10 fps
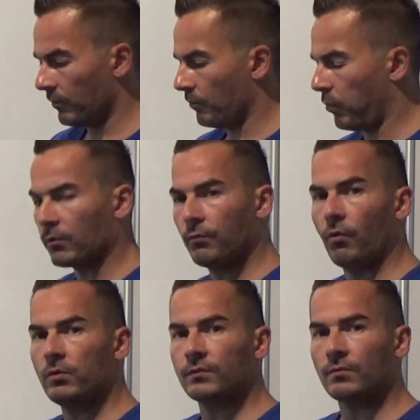
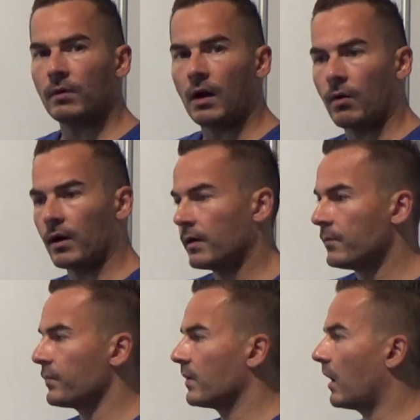portfolios, or
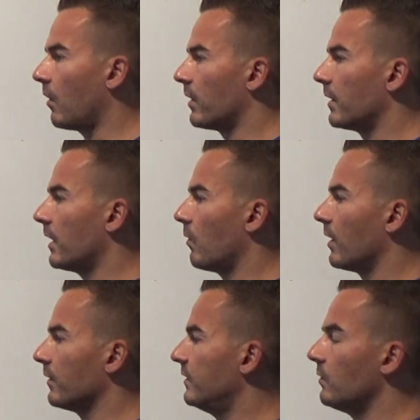
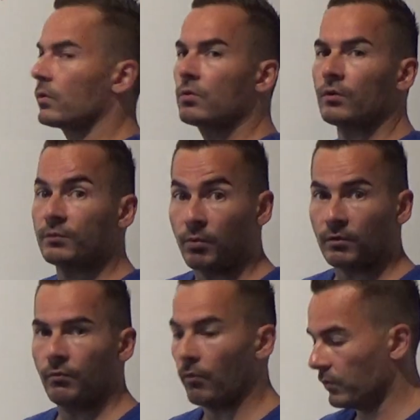our zero cost
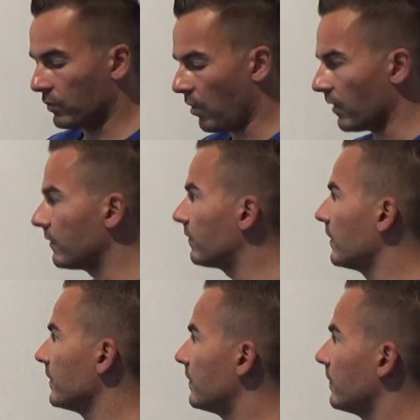portfolio,
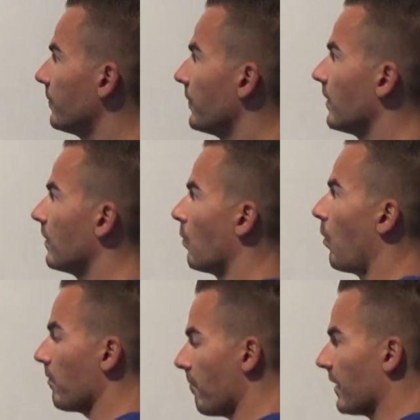constant
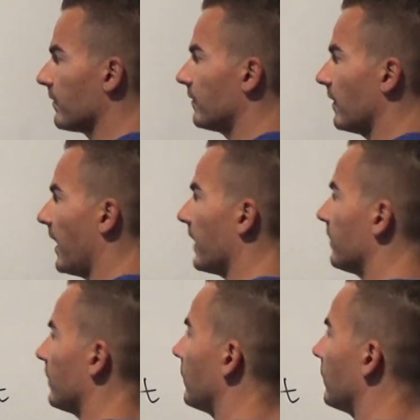1 month ahead.